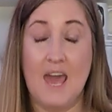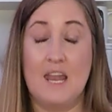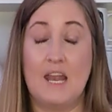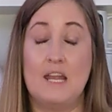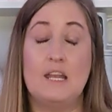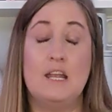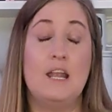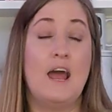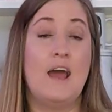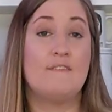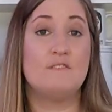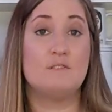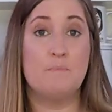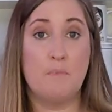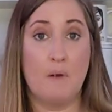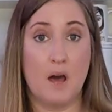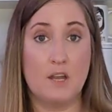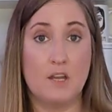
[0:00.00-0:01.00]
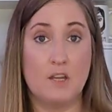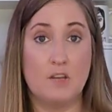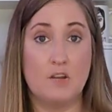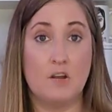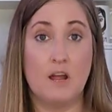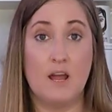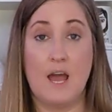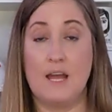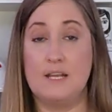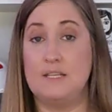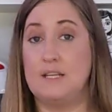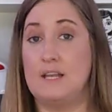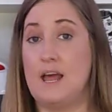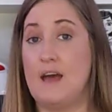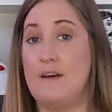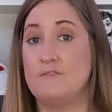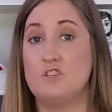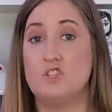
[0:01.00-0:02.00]
and I didn't have to monitor I
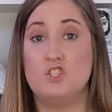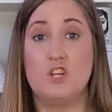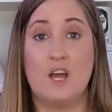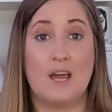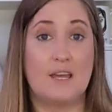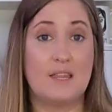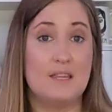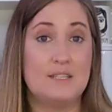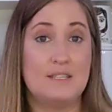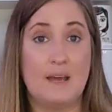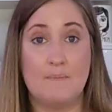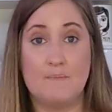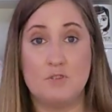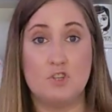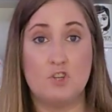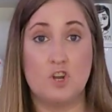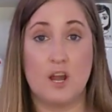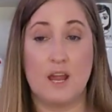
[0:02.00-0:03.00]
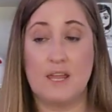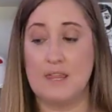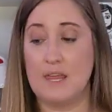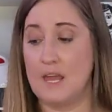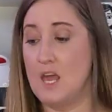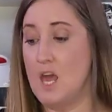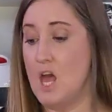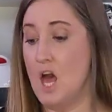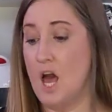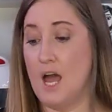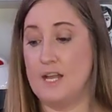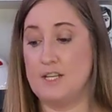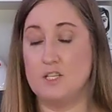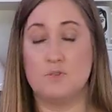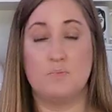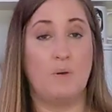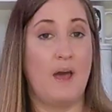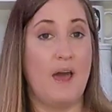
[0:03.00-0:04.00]
didn't have to check the temperature or anything. I
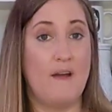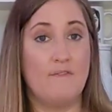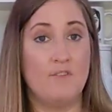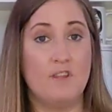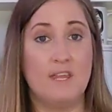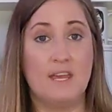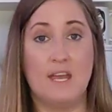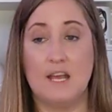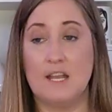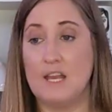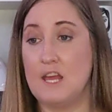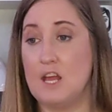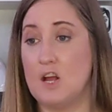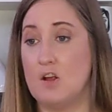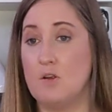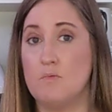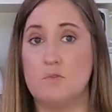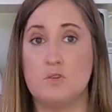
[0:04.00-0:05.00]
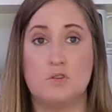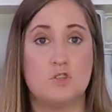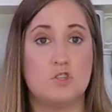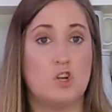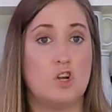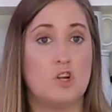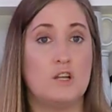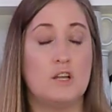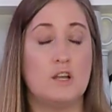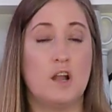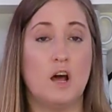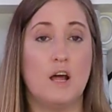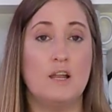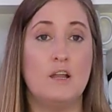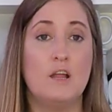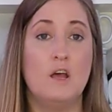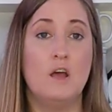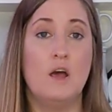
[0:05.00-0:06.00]
just put everything in here, turned it
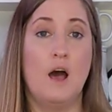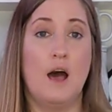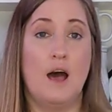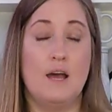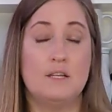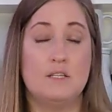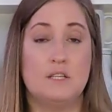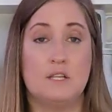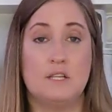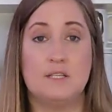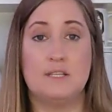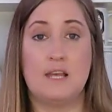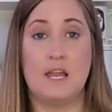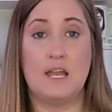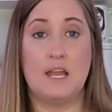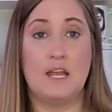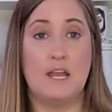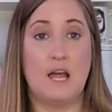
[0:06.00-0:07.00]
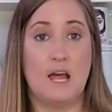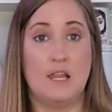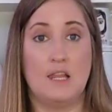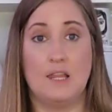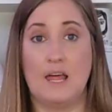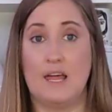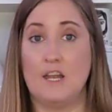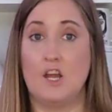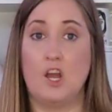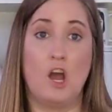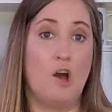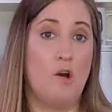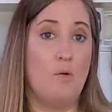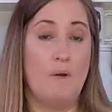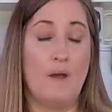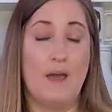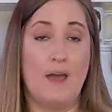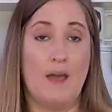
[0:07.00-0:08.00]
on uh, to the setting and let it
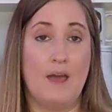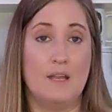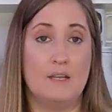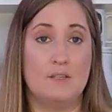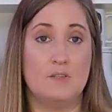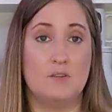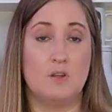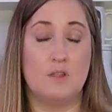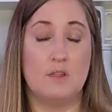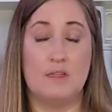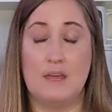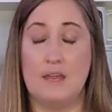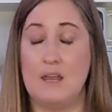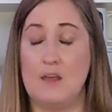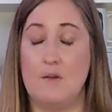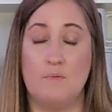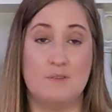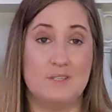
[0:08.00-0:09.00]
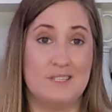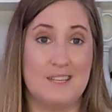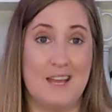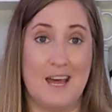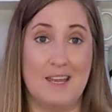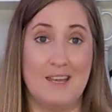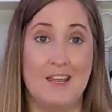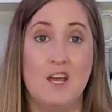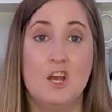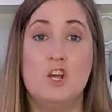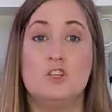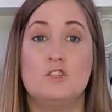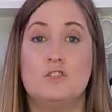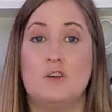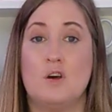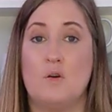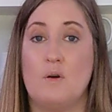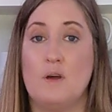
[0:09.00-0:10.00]
go and then it was done.
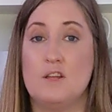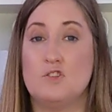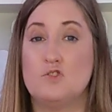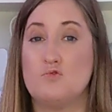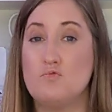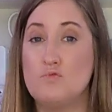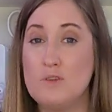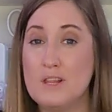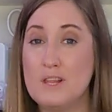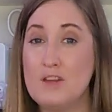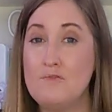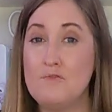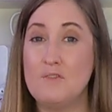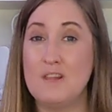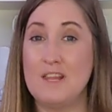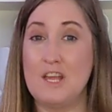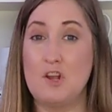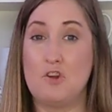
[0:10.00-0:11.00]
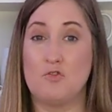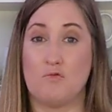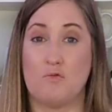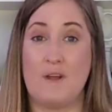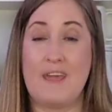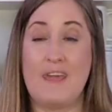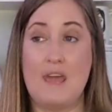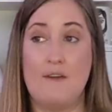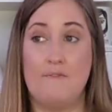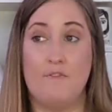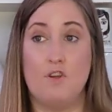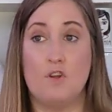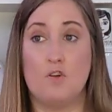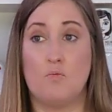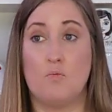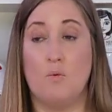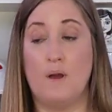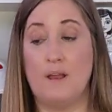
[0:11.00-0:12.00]
So it's really, really great if
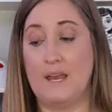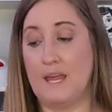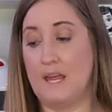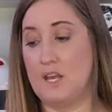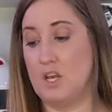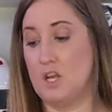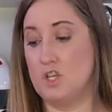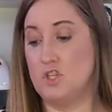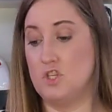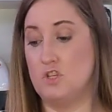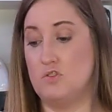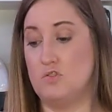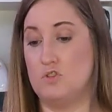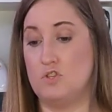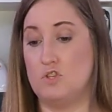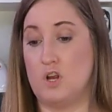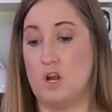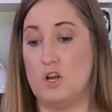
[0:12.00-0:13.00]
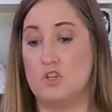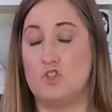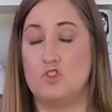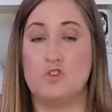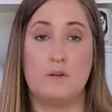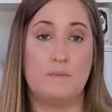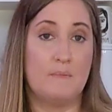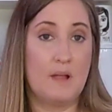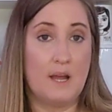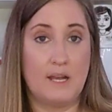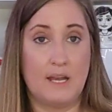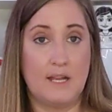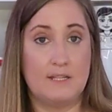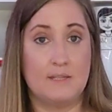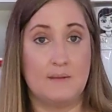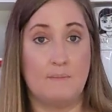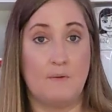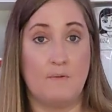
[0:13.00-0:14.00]
you're wanting to start
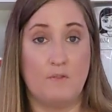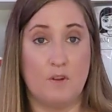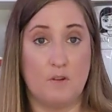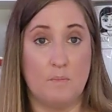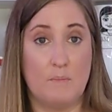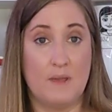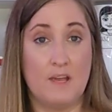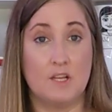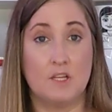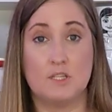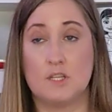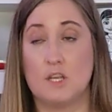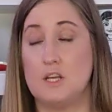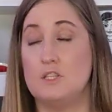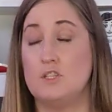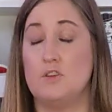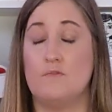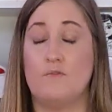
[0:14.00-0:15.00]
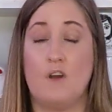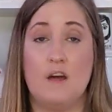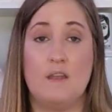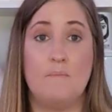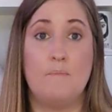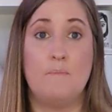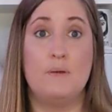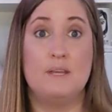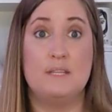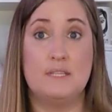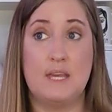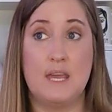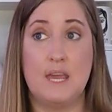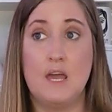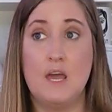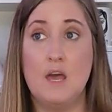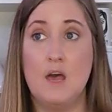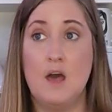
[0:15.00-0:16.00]
streamlining some of your meals because you've got a
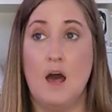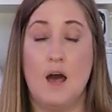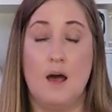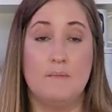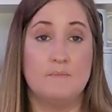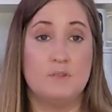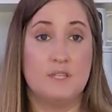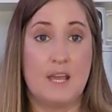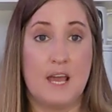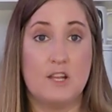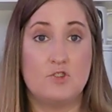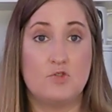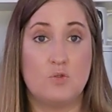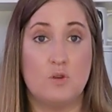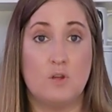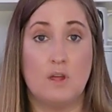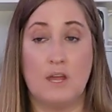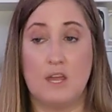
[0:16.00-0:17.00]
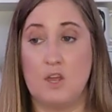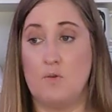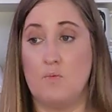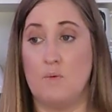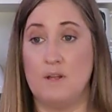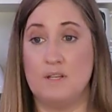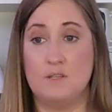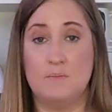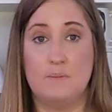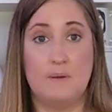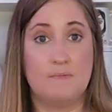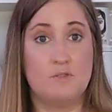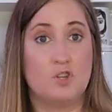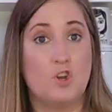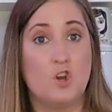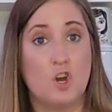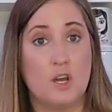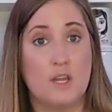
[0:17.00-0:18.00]
busy um, schedule and you want to be able
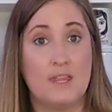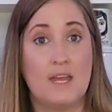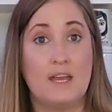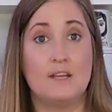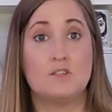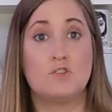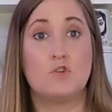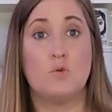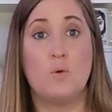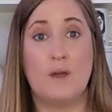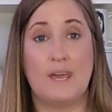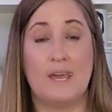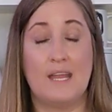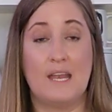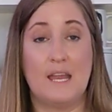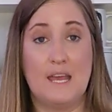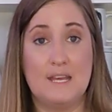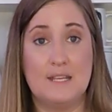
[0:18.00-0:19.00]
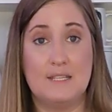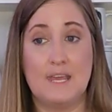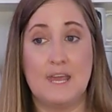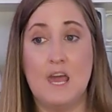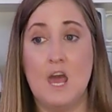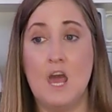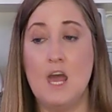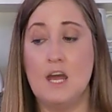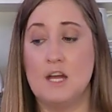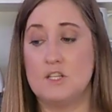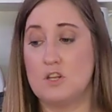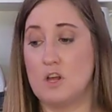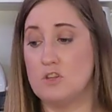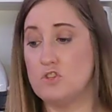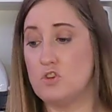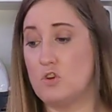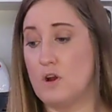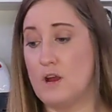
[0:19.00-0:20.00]
to cook things quick and easy. It's
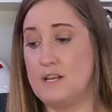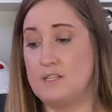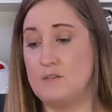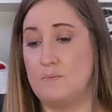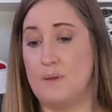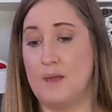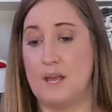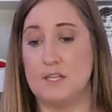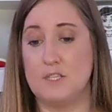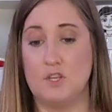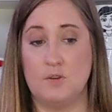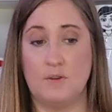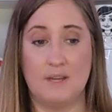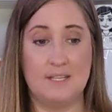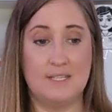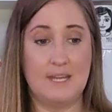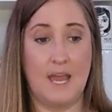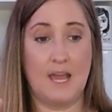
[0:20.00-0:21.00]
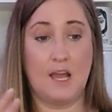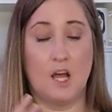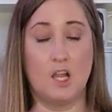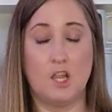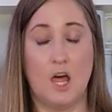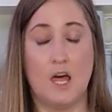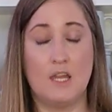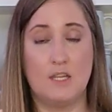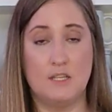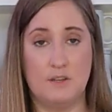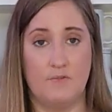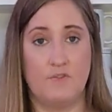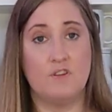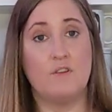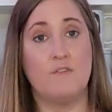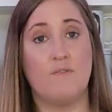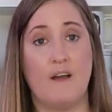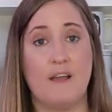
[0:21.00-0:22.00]
also great because you can take a lot of
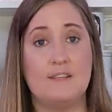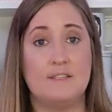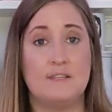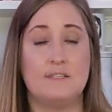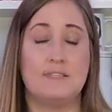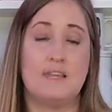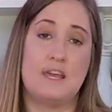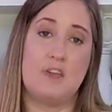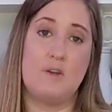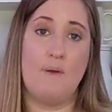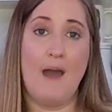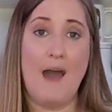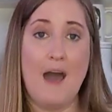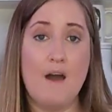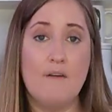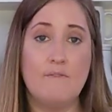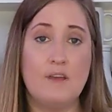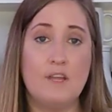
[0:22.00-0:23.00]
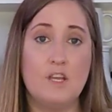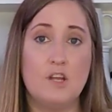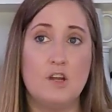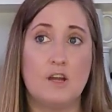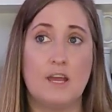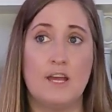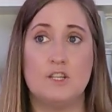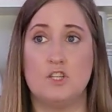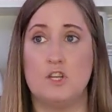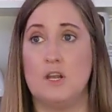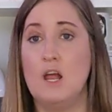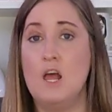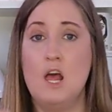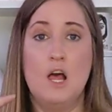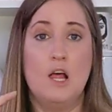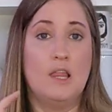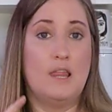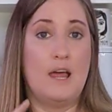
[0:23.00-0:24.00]
different devices that you have in your kitchen
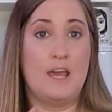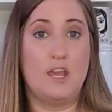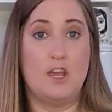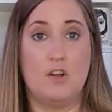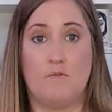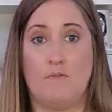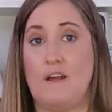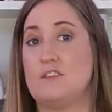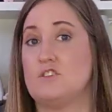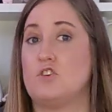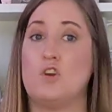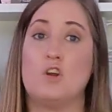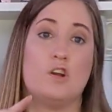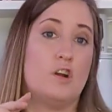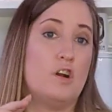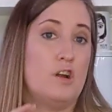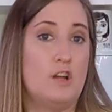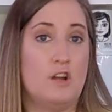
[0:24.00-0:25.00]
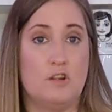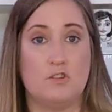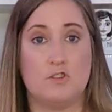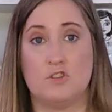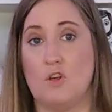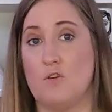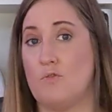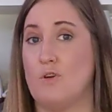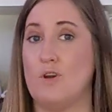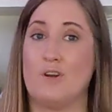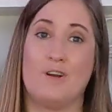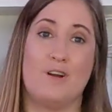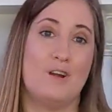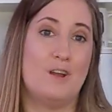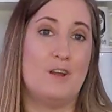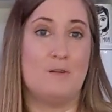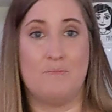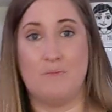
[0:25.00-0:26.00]
like your rice cooker, your slow
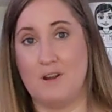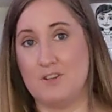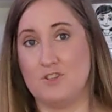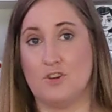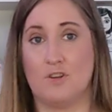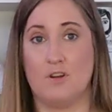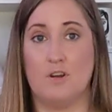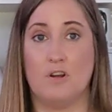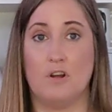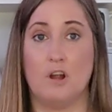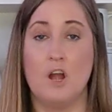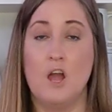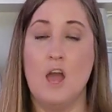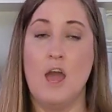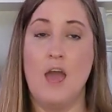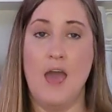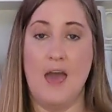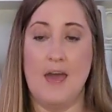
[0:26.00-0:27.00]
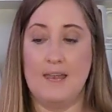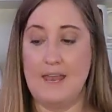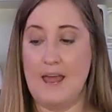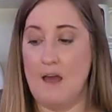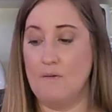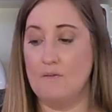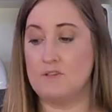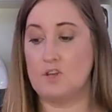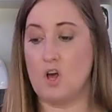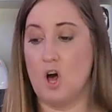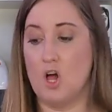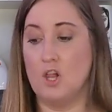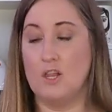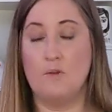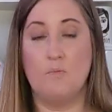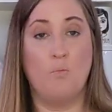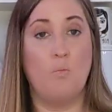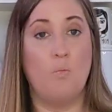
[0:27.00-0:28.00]
cooker, your pressure cooker, and now it's
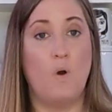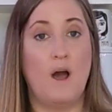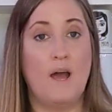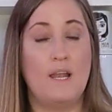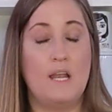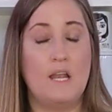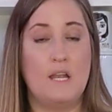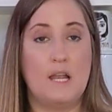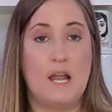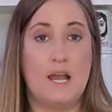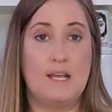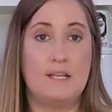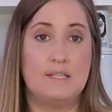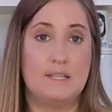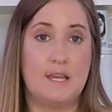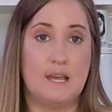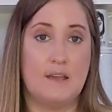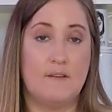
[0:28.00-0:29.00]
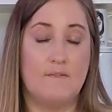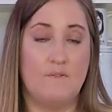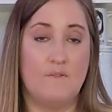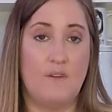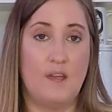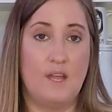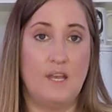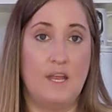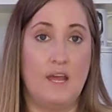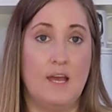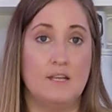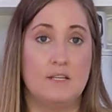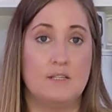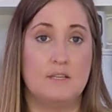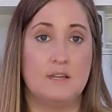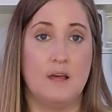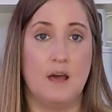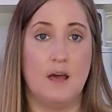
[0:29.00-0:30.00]
all in one nice
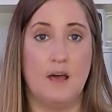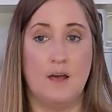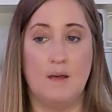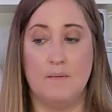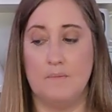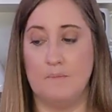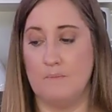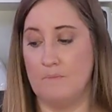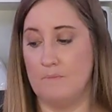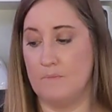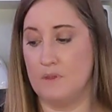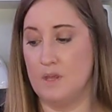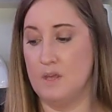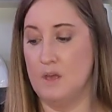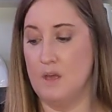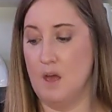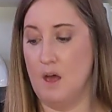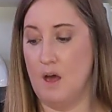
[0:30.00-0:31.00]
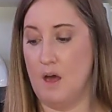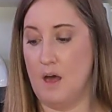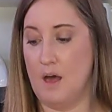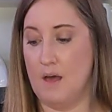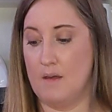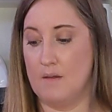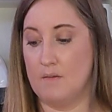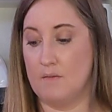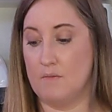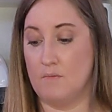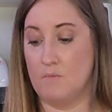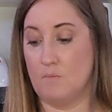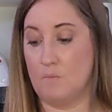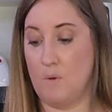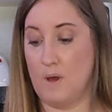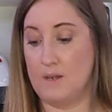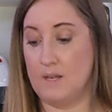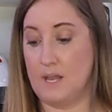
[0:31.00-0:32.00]
convenient um, uh,
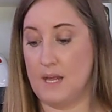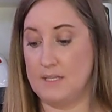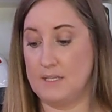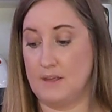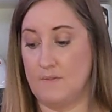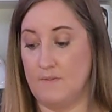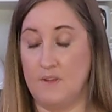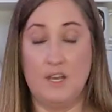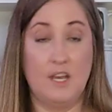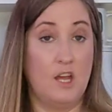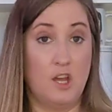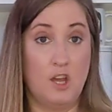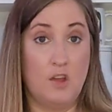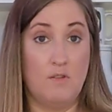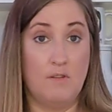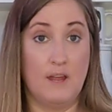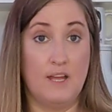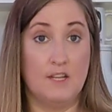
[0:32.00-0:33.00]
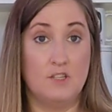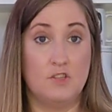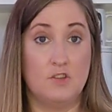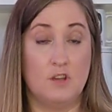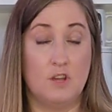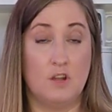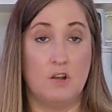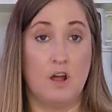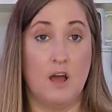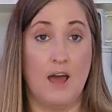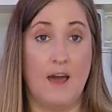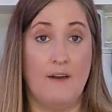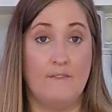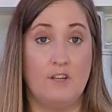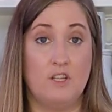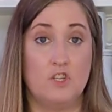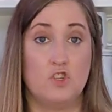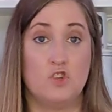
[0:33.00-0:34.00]
one nice convenient unit so you're not
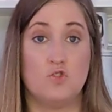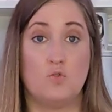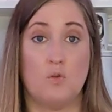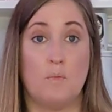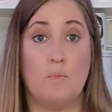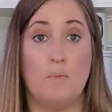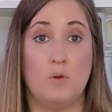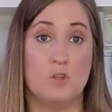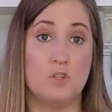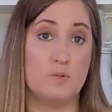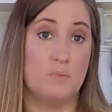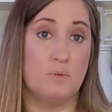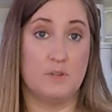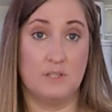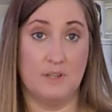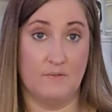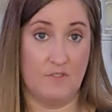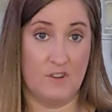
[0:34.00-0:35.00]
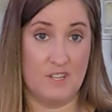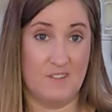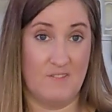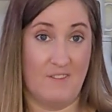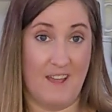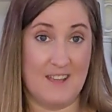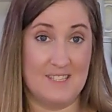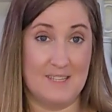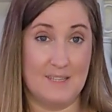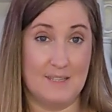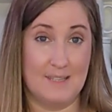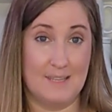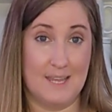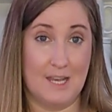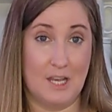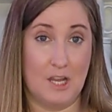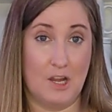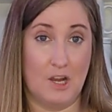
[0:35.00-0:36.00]
having to store multiple different devices
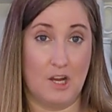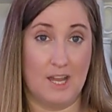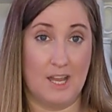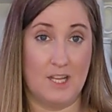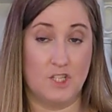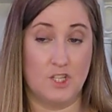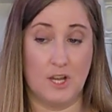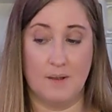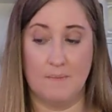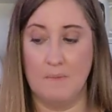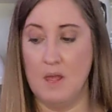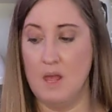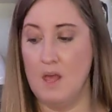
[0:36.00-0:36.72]
in your kitchen.